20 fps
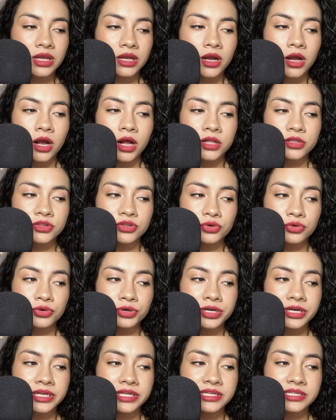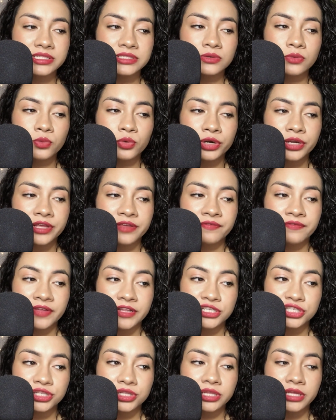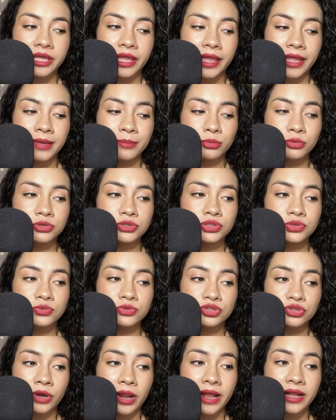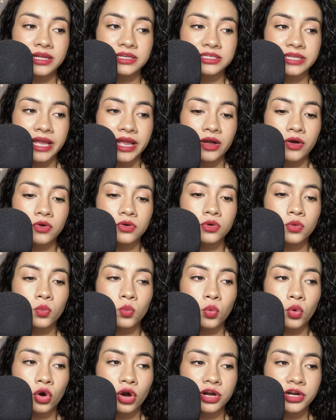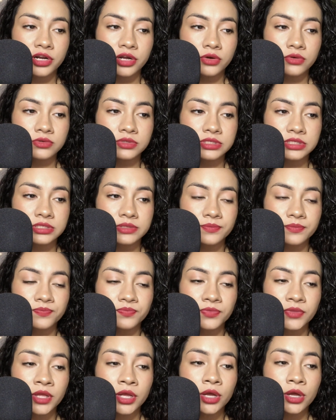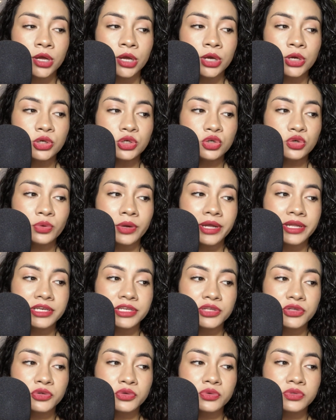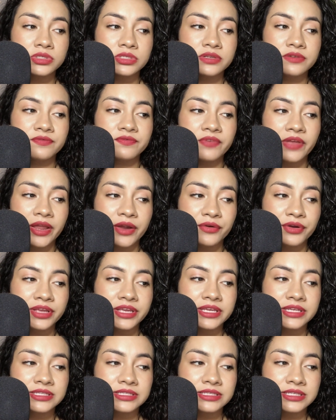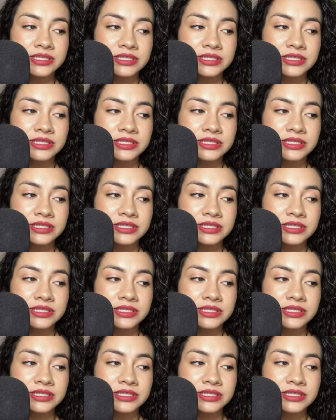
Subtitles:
Authorities were eventually able to track down Wuornos, who had used various